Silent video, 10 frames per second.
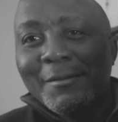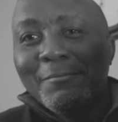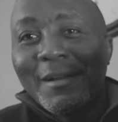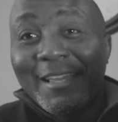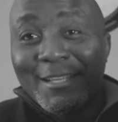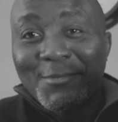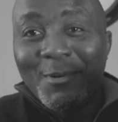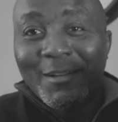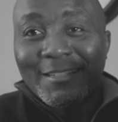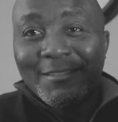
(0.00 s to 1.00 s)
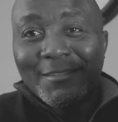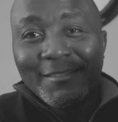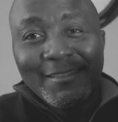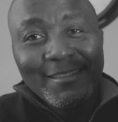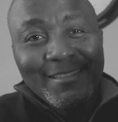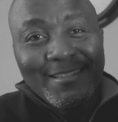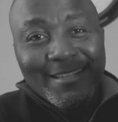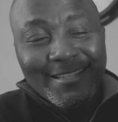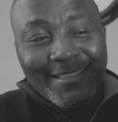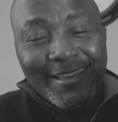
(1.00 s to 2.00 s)
But guess what?
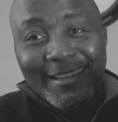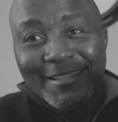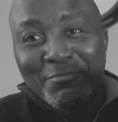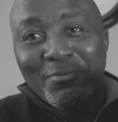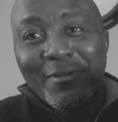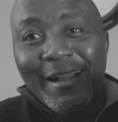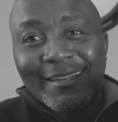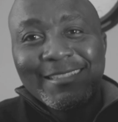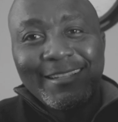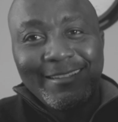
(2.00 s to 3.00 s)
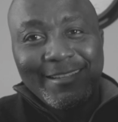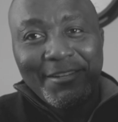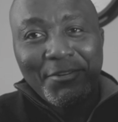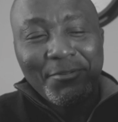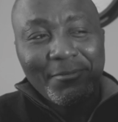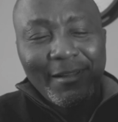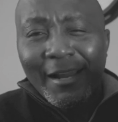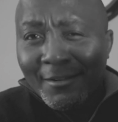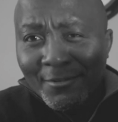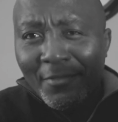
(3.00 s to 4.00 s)
This thing is practically new.
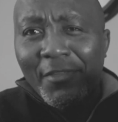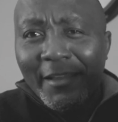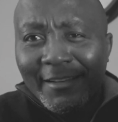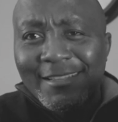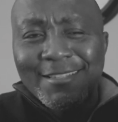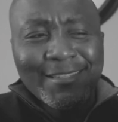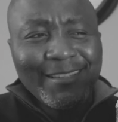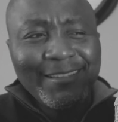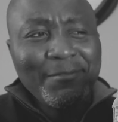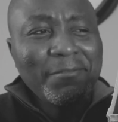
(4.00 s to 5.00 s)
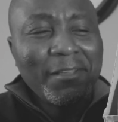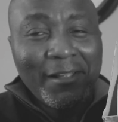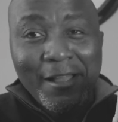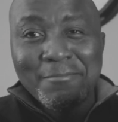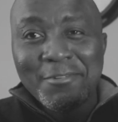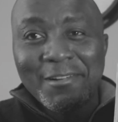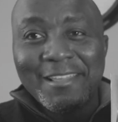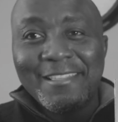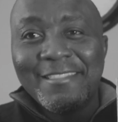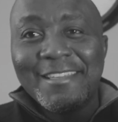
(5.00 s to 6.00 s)
I don't think the camera
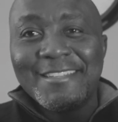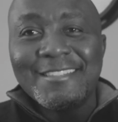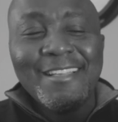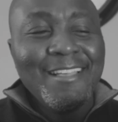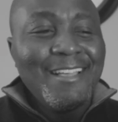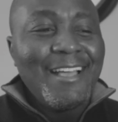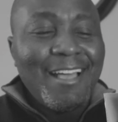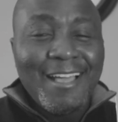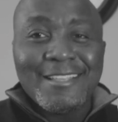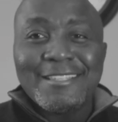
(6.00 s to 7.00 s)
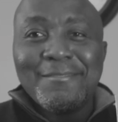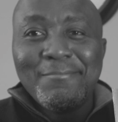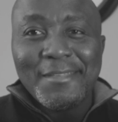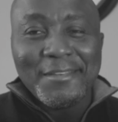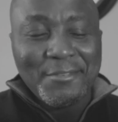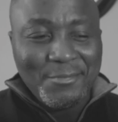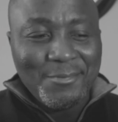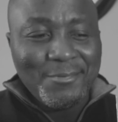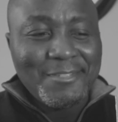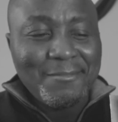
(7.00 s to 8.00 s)
in this has been
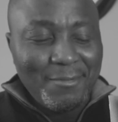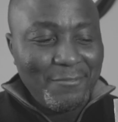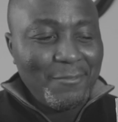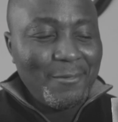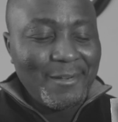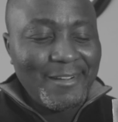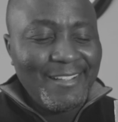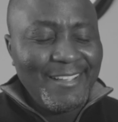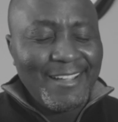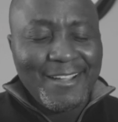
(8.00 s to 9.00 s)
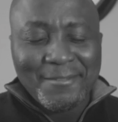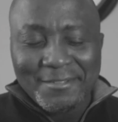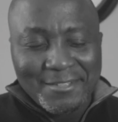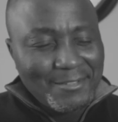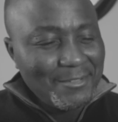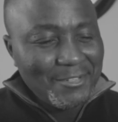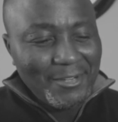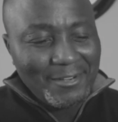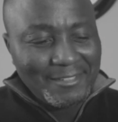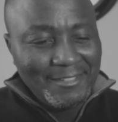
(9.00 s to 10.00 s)
used before. I was so
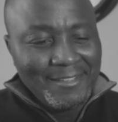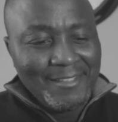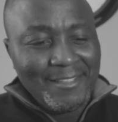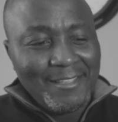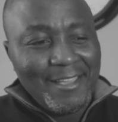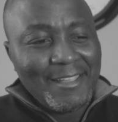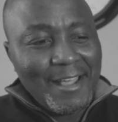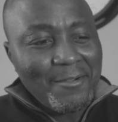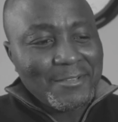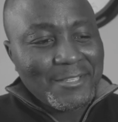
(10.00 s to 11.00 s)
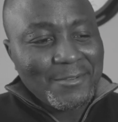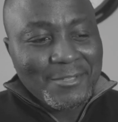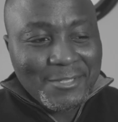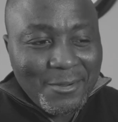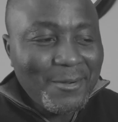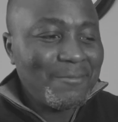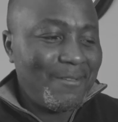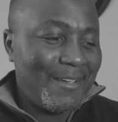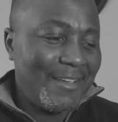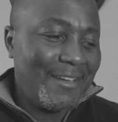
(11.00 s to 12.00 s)
shocked and I was so stoked
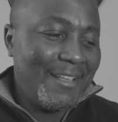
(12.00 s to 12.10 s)
by it.